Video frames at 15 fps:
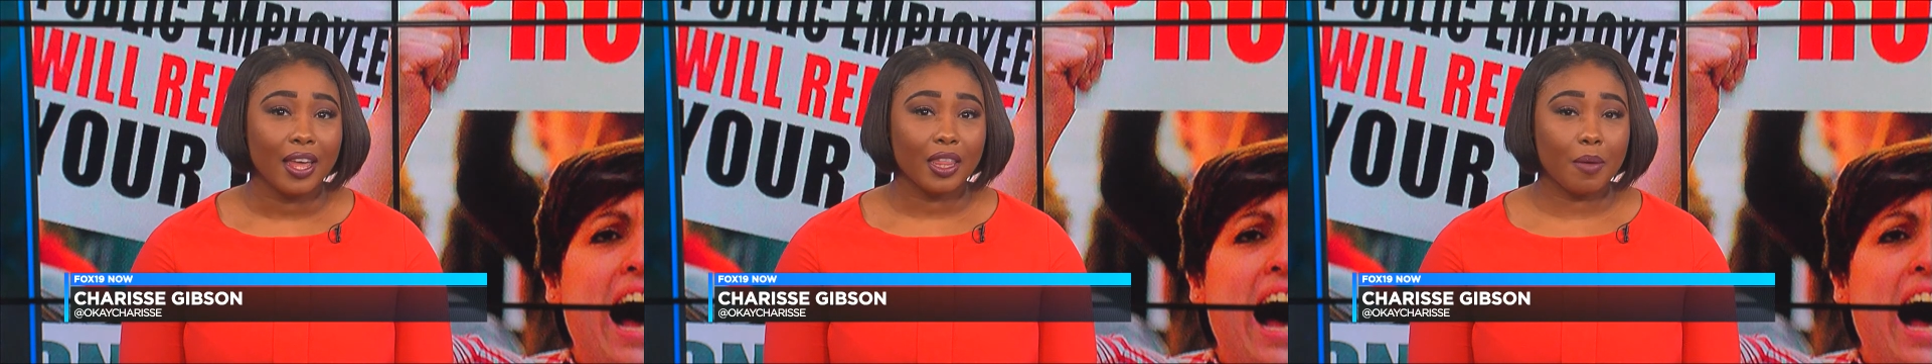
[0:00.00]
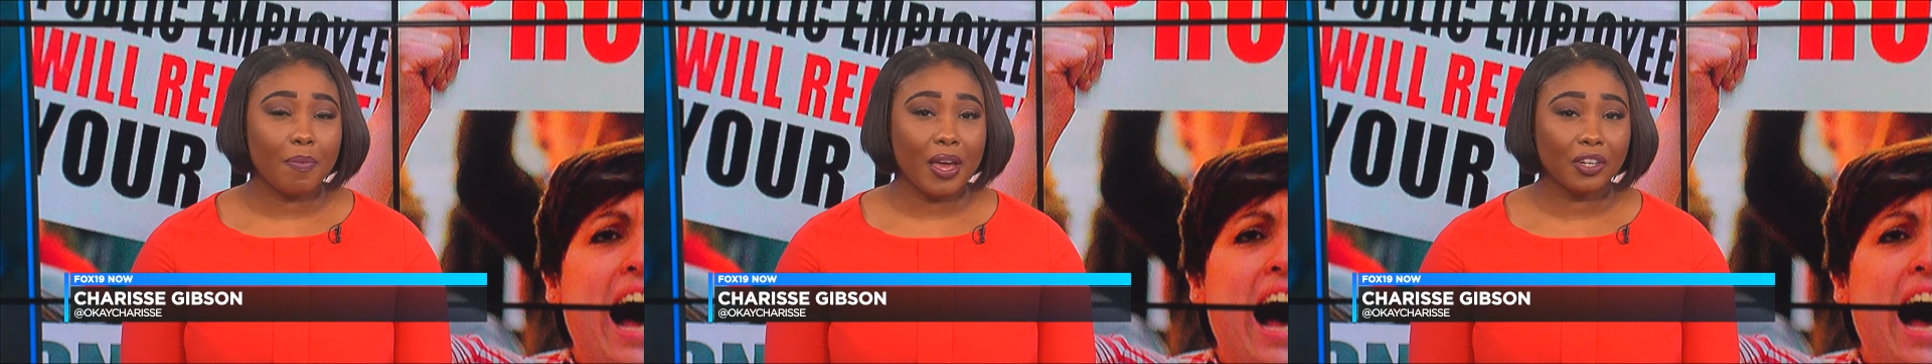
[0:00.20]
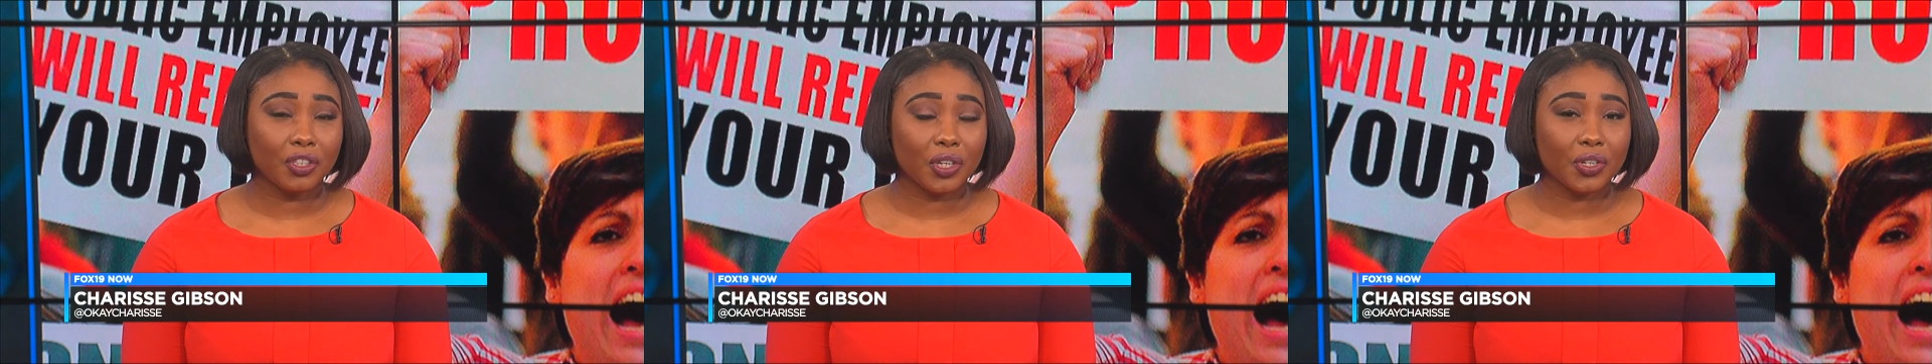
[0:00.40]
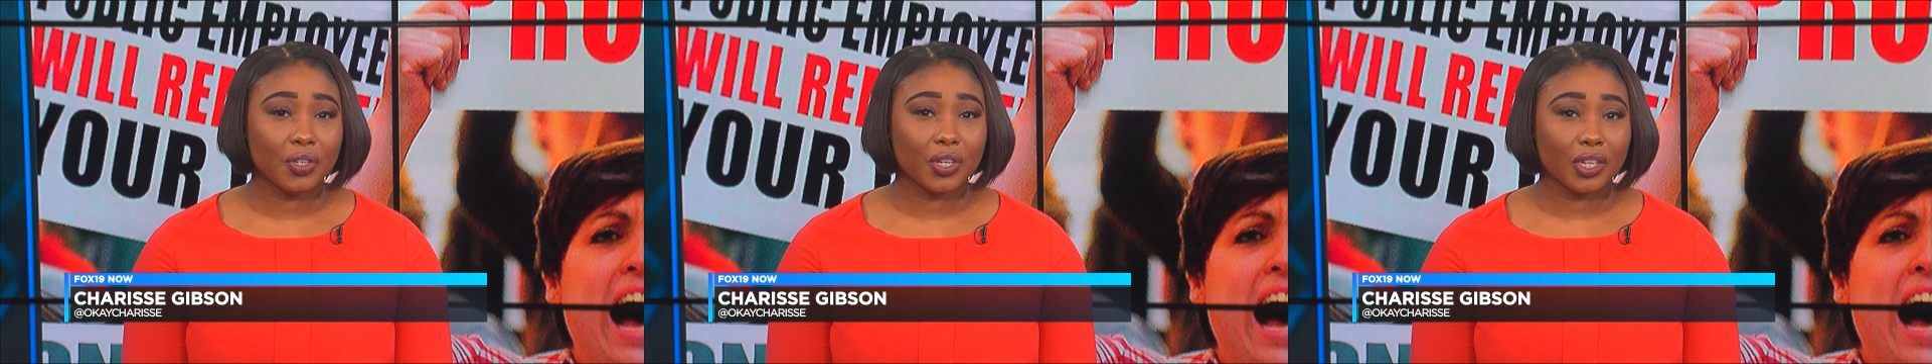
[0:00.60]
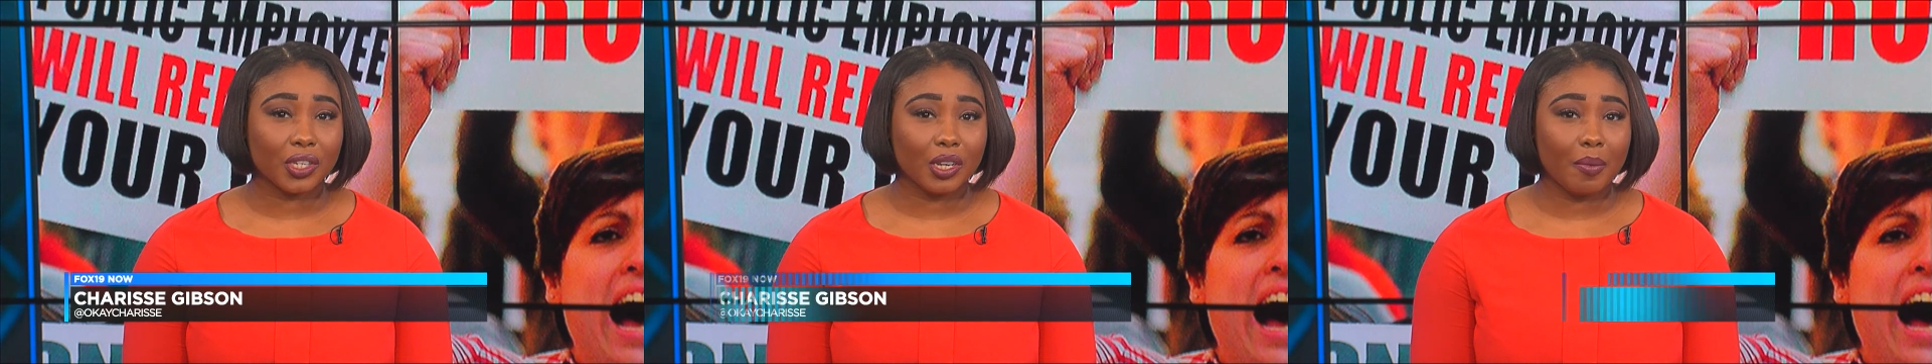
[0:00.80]
the pension
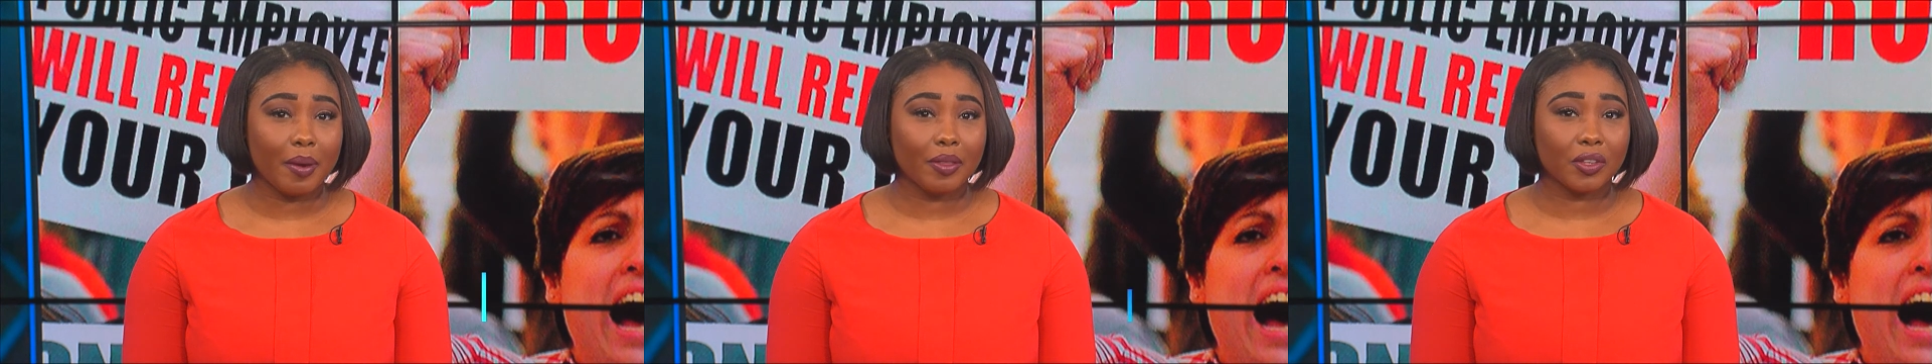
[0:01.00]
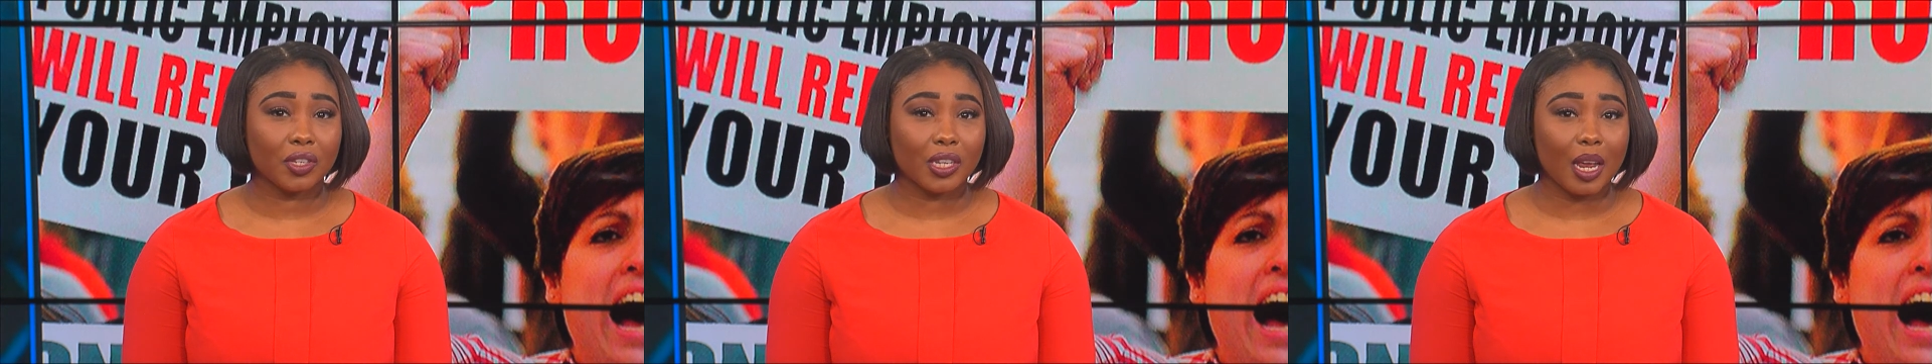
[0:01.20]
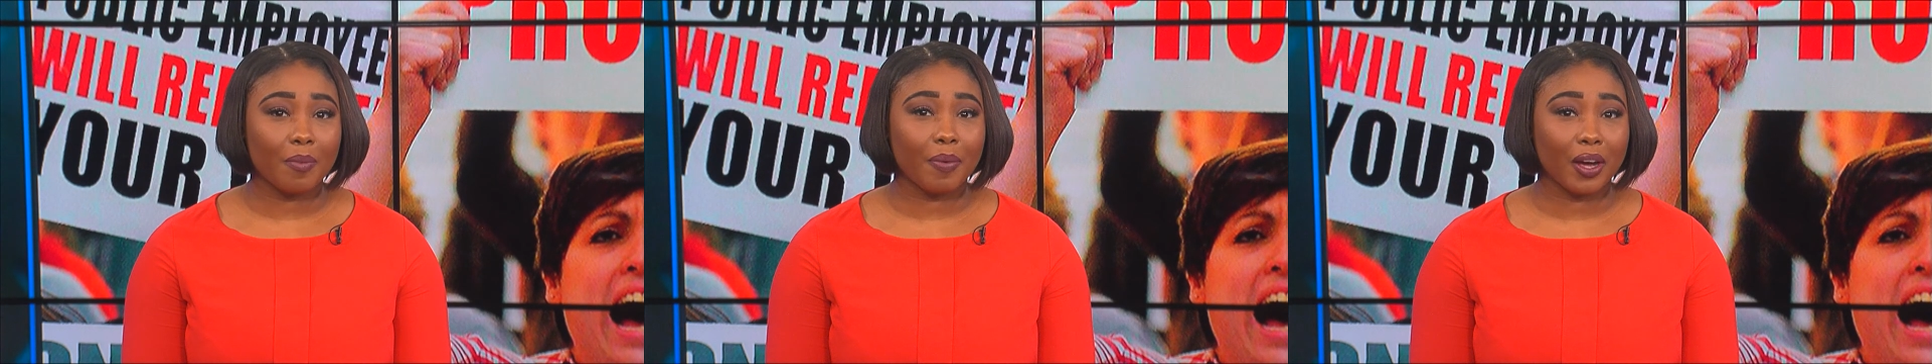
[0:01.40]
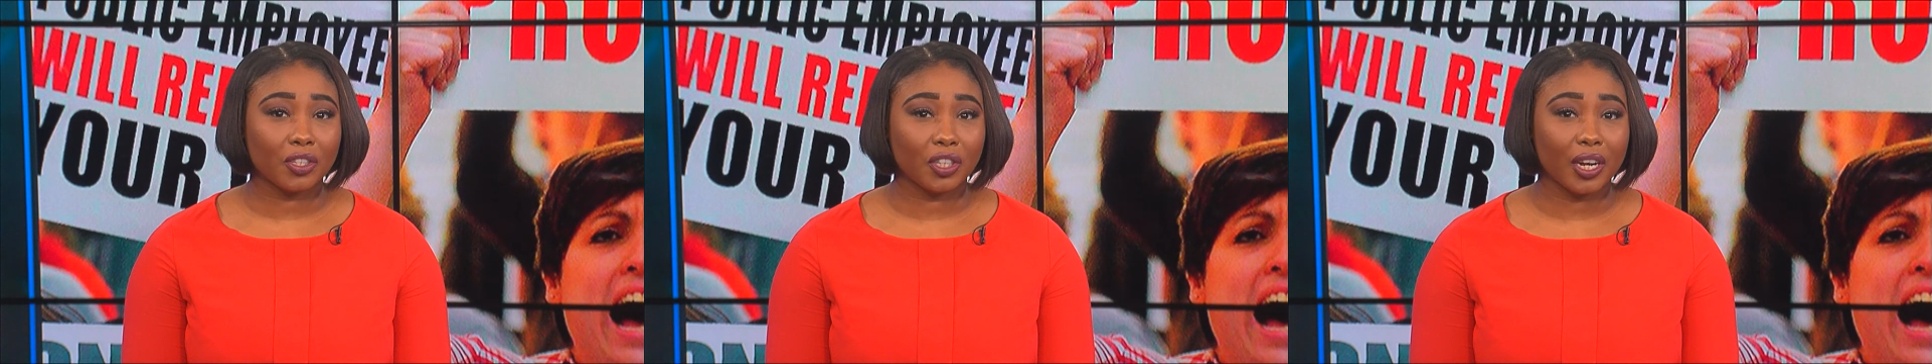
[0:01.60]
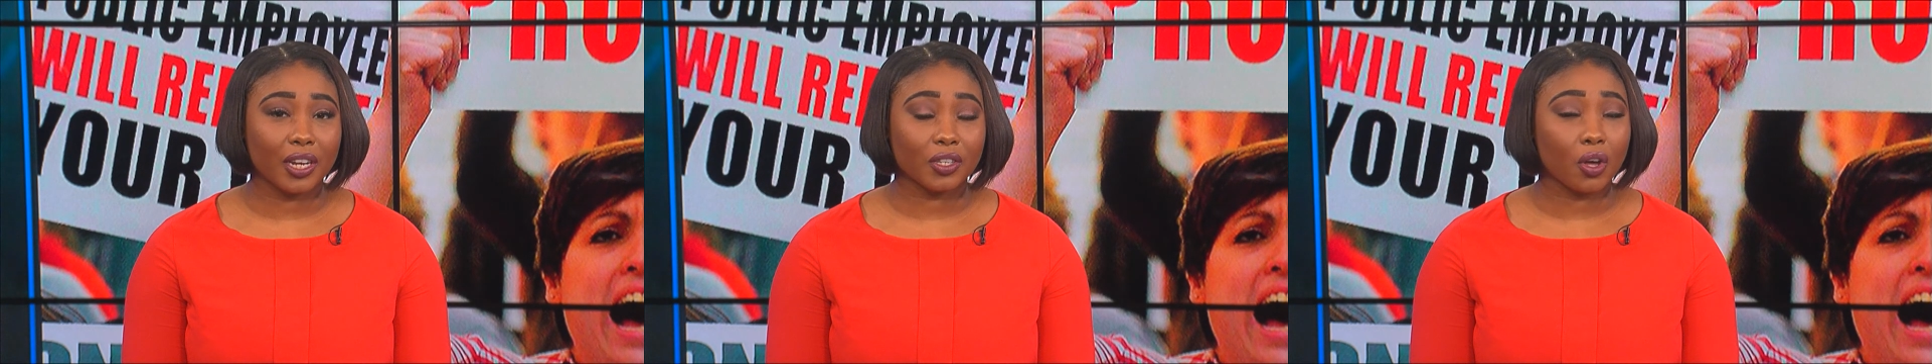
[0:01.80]
system and the state
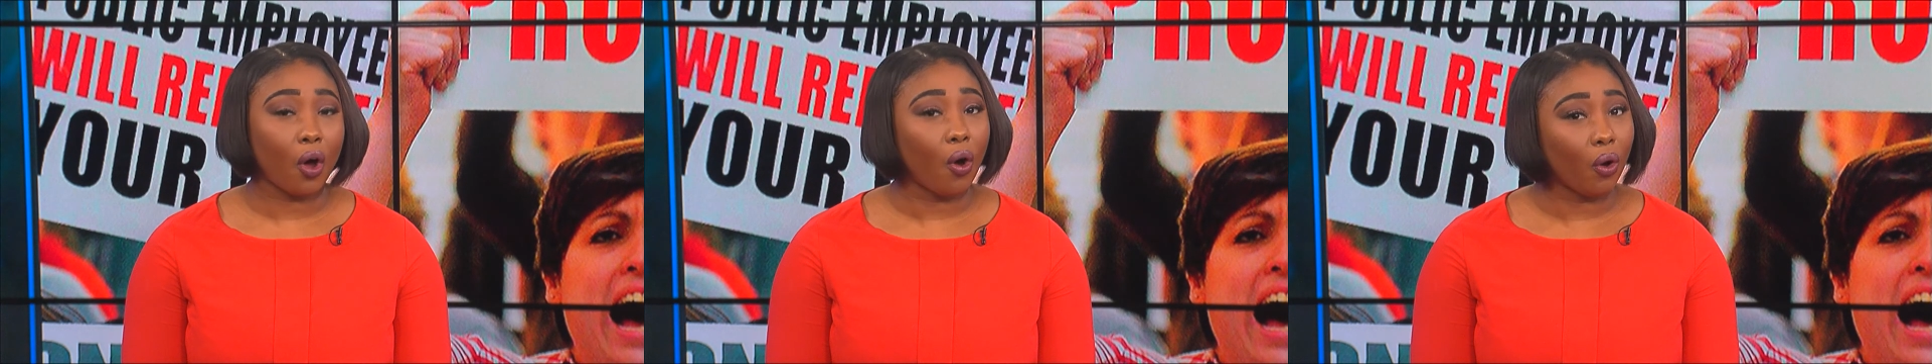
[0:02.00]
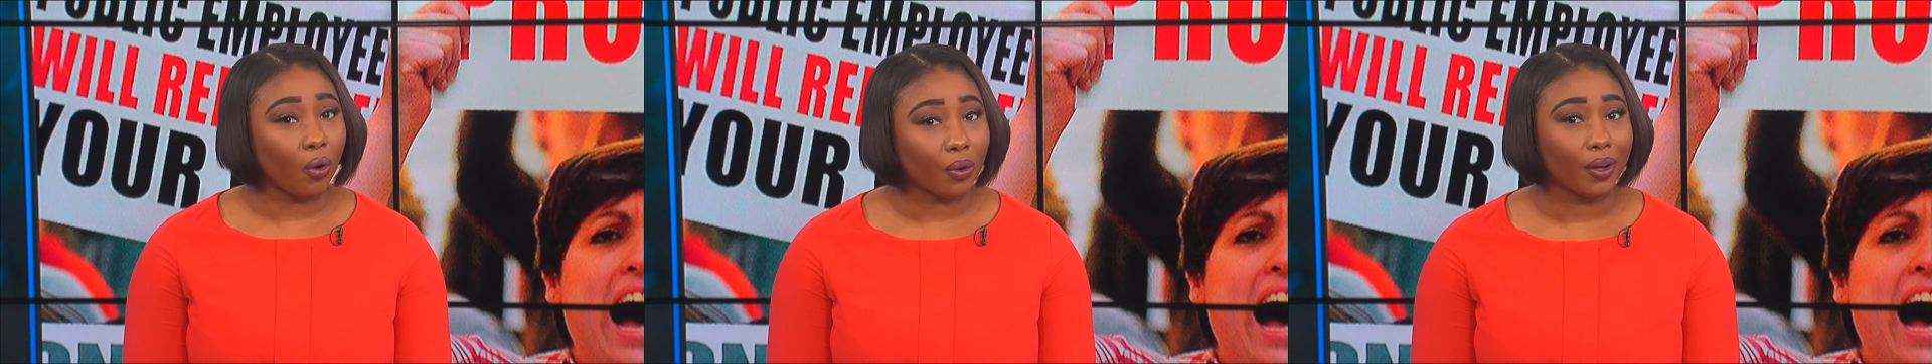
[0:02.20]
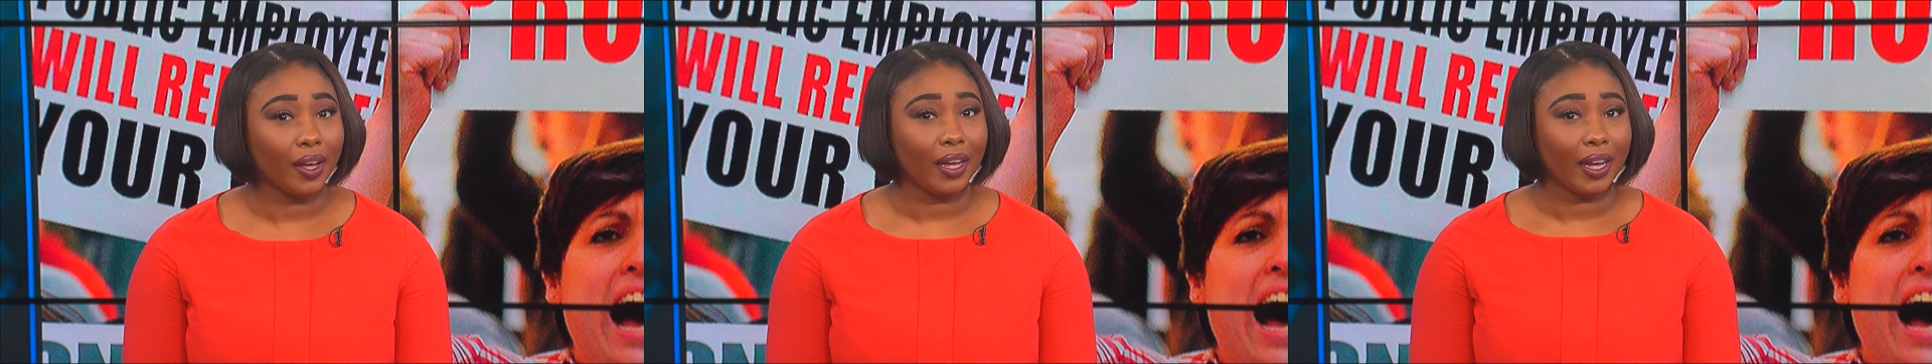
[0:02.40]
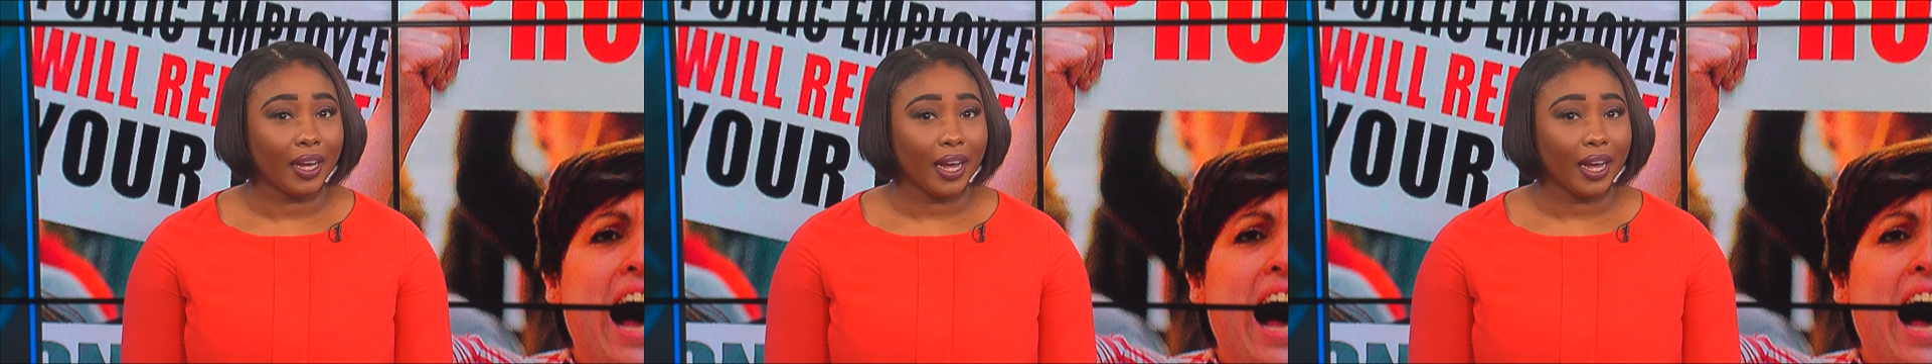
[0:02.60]
budget as a whole.